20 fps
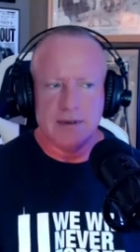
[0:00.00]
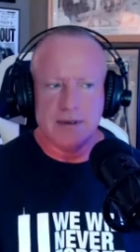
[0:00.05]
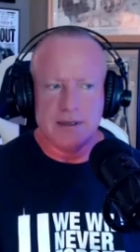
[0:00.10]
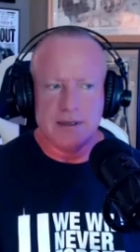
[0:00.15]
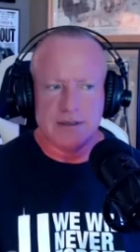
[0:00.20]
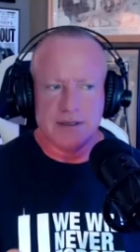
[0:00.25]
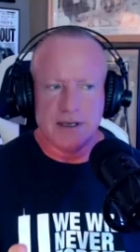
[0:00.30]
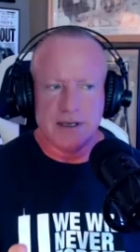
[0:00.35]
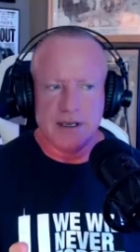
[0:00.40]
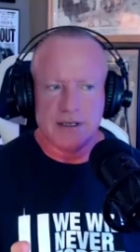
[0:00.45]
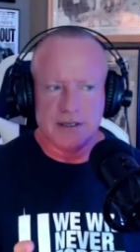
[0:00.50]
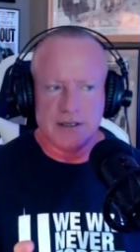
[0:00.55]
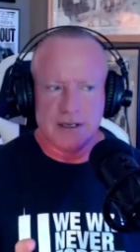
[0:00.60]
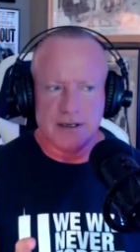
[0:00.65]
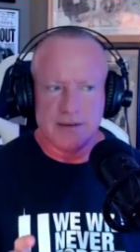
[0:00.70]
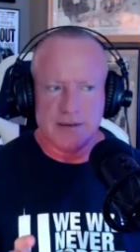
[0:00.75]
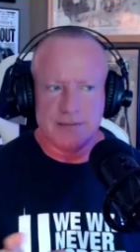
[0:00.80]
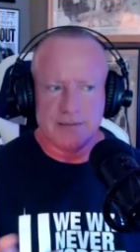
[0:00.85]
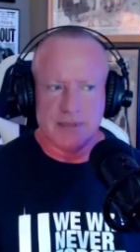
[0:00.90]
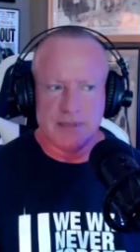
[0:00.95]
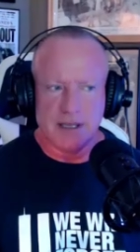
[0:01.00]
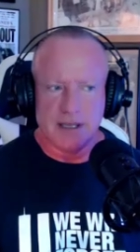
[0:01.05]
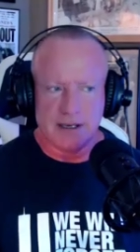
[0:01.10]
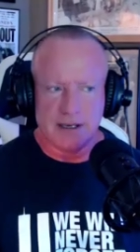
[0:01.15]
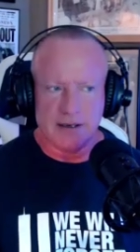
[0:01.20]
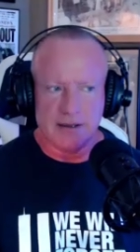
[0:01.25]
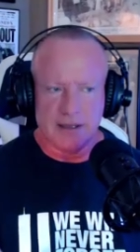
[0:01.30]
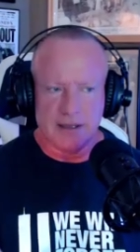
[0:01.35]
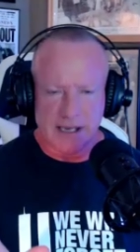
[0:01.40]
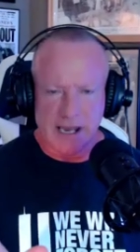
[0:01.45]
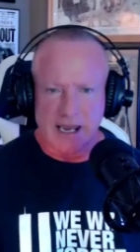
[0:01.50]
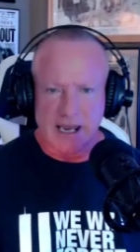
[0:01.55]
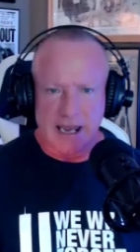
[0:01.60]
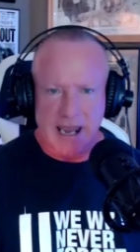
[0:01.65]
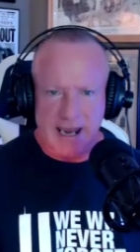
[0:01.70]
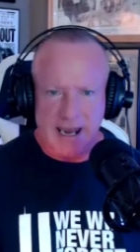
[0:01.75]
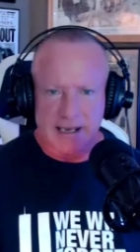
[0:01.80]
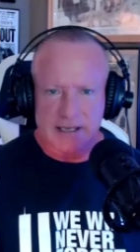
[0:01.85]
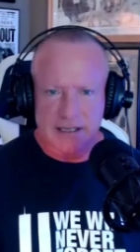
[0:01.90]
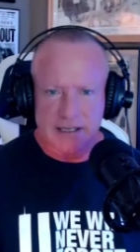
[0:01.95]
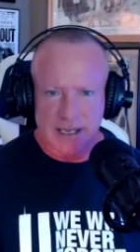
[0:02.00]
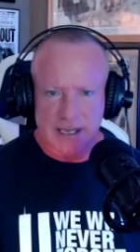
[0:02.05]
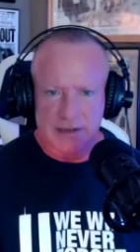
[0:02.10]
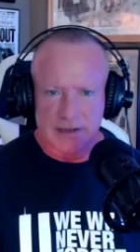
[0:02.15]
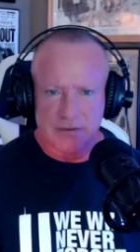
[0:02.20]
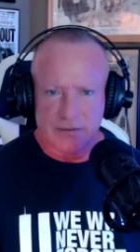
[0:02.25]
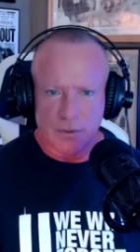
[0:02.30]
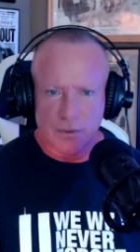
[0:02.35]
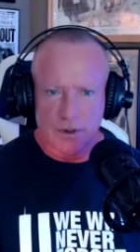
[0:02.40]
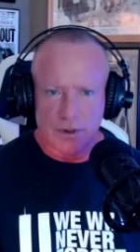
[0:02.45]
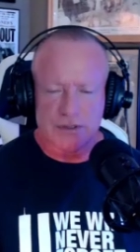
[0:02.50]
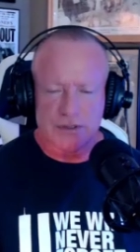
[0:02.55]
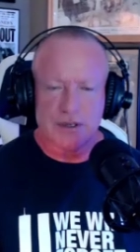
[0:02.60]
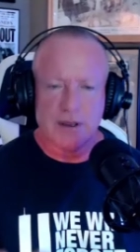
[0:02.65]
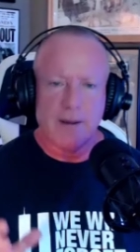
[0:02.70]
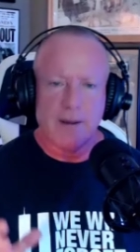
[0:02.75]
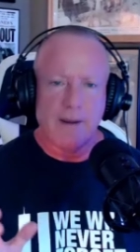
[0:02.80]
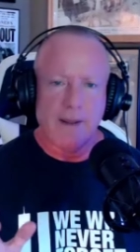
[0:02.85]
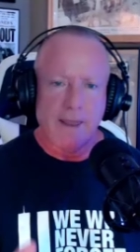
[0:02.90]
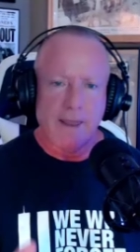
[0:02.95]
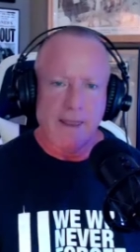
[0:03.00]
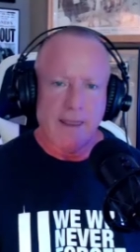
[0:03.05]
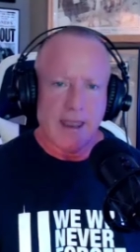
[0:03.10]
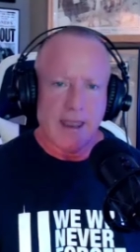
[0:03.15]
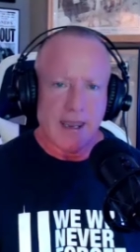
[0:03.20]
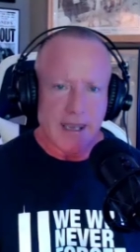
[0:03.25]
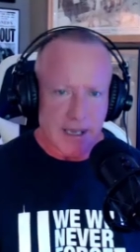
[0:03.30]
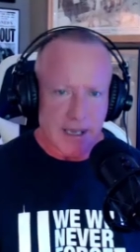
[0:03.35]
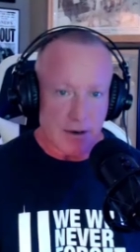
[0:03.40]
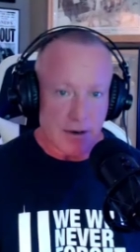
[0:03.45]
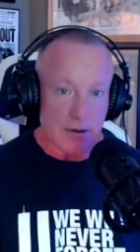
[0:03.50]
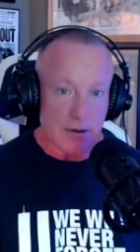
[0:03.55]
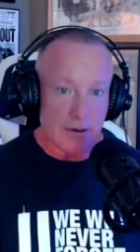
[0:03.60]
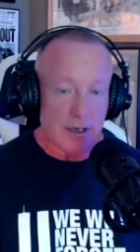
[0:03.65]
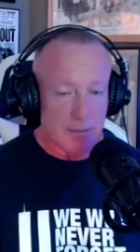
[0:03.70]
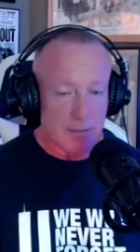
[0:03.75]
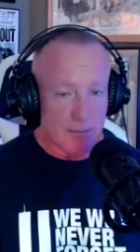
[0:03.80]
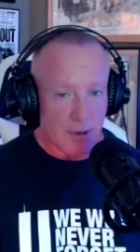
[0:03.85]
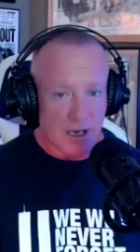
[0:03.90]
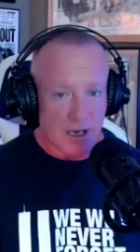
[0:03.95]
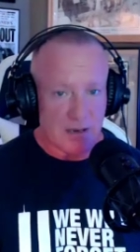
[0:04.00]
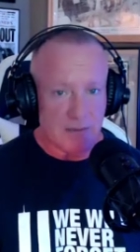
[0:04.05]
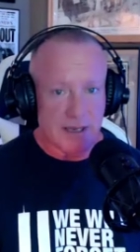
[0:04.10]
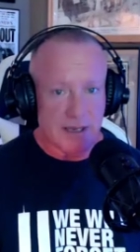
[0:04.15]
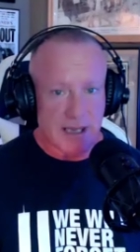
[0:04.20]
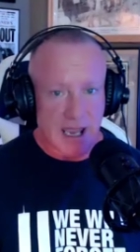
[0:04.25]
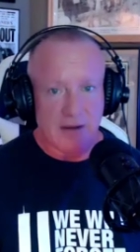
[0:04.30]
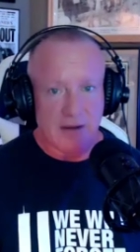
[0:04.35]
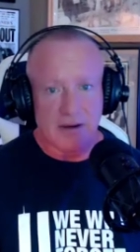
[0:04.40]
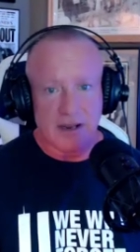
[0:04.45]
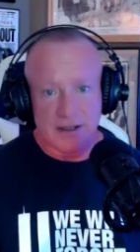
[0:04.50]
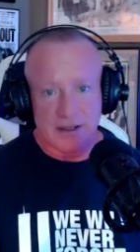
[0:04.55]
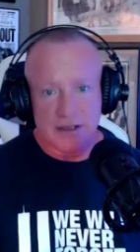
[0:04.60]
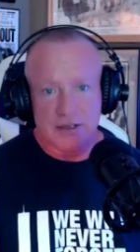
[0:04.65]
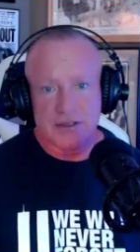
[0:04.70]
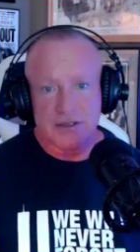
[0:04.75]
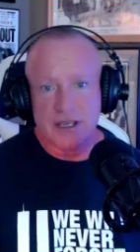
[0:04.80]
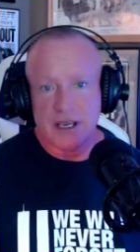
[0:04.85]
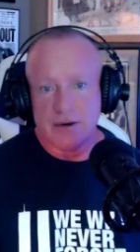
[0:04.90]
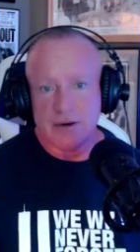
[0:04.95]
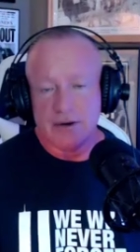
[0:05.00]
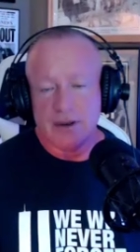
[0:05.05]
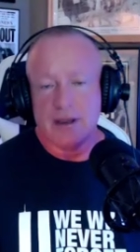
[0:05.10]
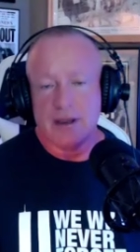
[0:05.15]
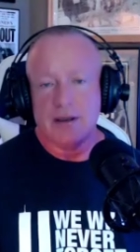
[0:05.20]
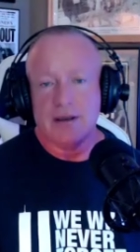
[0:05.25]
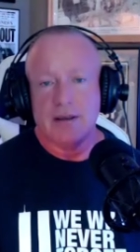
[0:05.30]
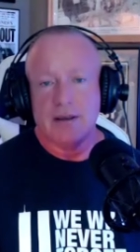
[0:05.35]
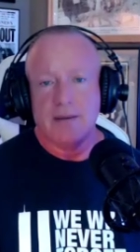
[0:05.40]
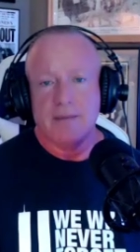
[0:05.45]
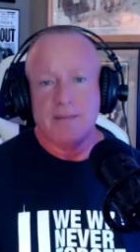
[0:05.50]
it's a it's a like a like a gang task force here in Putnam County in this area.